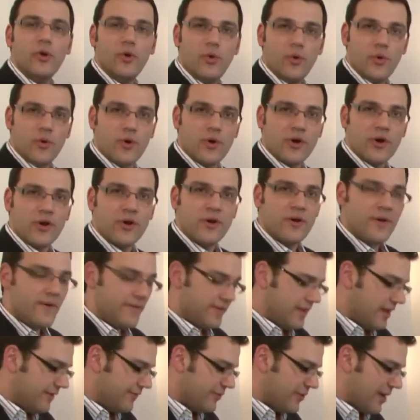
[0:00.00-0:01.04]
or
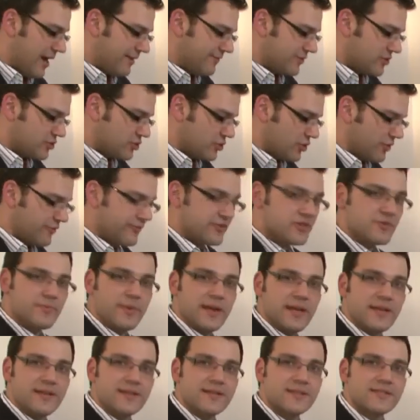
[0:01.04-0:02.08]
if you have a surface
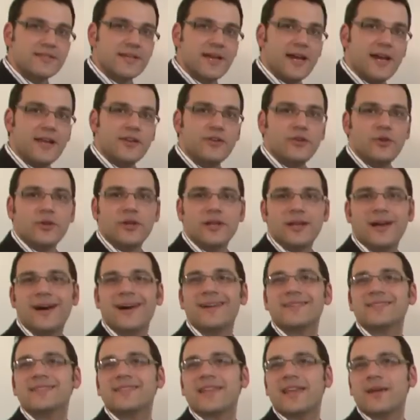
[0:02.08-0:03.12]
painted sign, you can
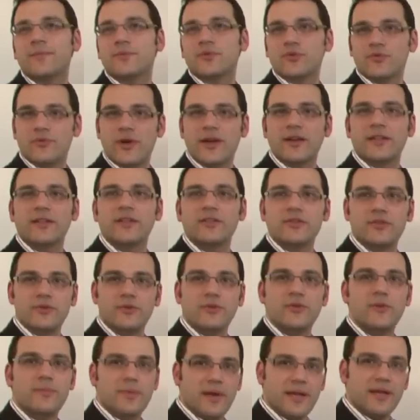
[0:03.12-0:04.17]
hot stamp directly
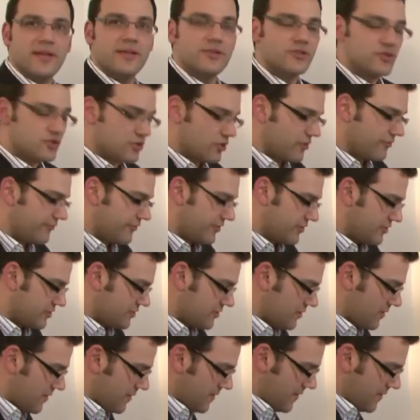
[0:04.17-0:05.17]
to the painted surface.